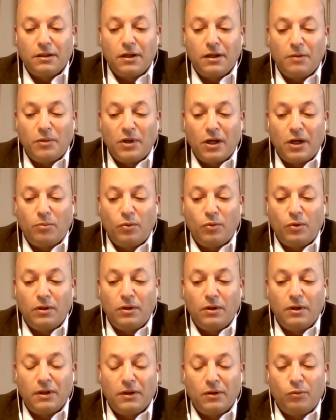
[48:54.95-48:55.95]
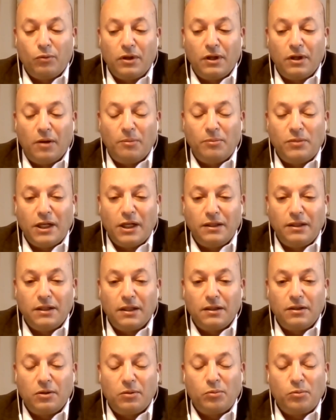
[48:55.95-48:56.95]
coming up with an update
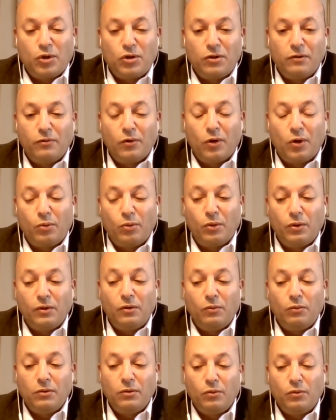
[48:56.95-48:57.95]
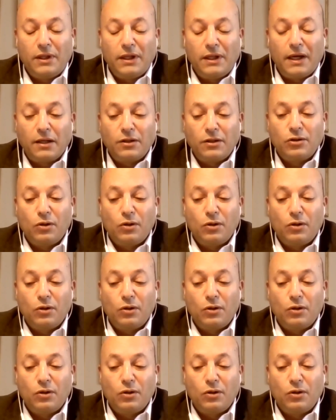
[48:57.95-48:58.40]
that they're pushing forward with that.